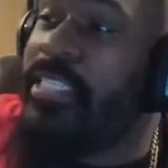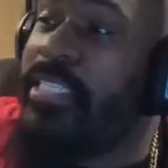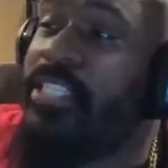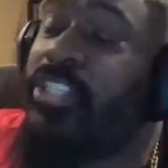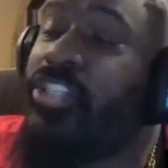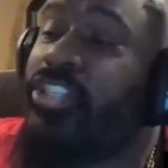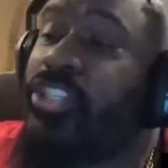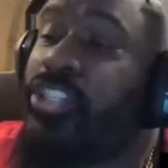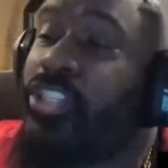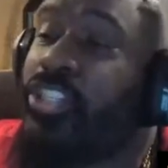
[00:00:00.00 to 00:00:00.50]

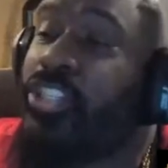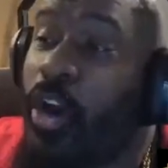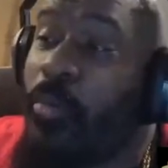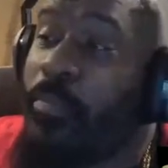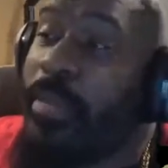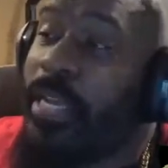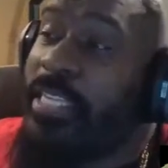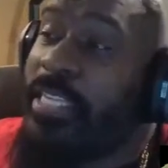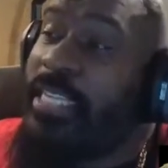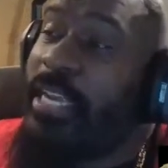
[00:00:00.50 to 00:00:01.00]
disturb
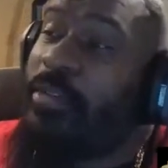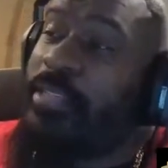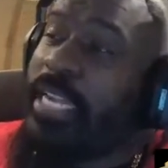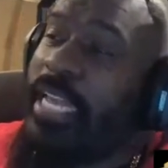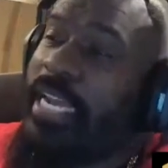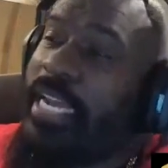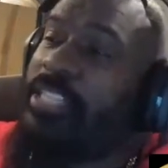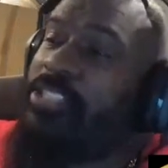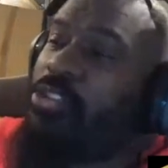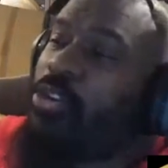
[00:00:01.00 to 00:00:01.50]
me because I was
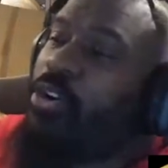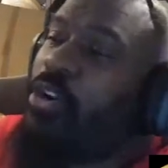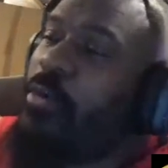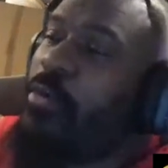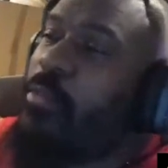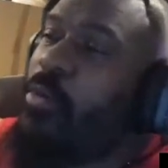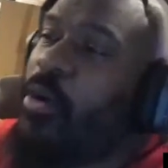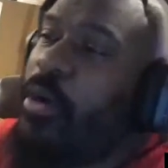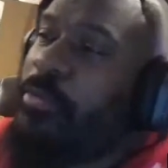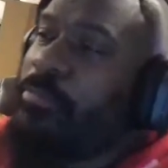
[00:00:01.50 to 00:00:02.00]
like, I saw
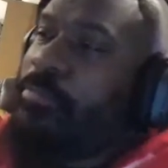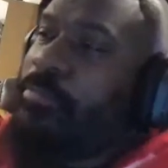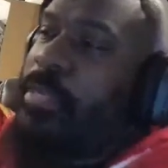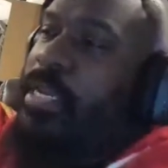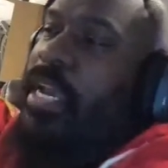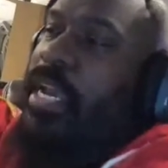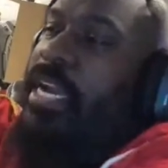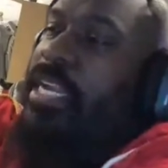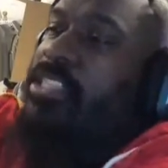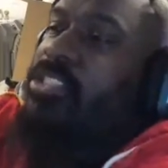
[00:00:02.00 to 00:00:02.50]
him on
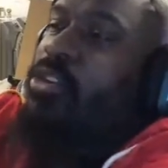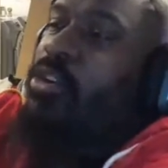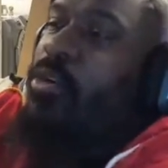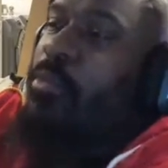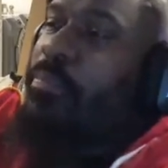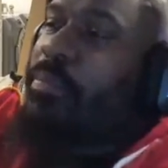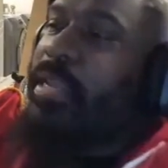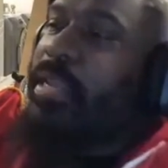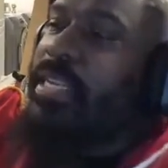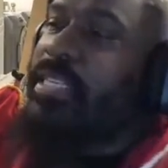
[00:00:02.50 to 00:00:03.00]
and I saw
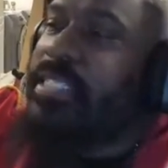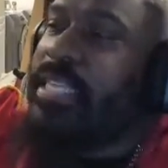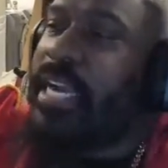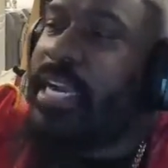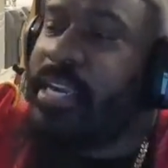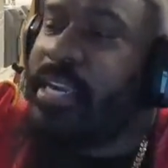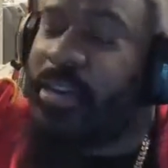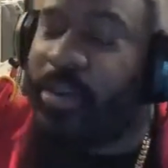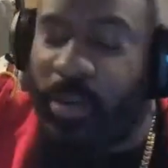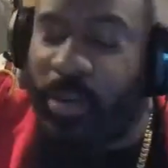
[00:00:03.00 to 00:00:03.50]
him playing
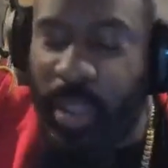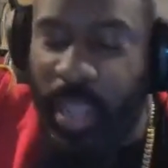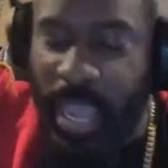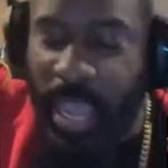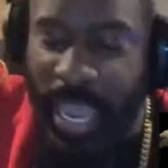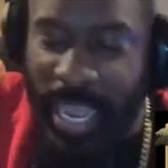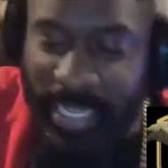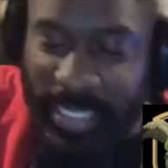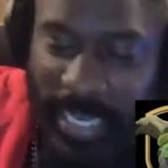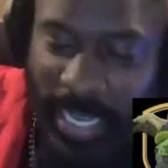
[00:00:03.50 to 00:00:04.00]
Sekiro.
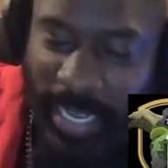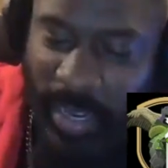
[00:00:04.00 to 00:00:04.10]
I was like,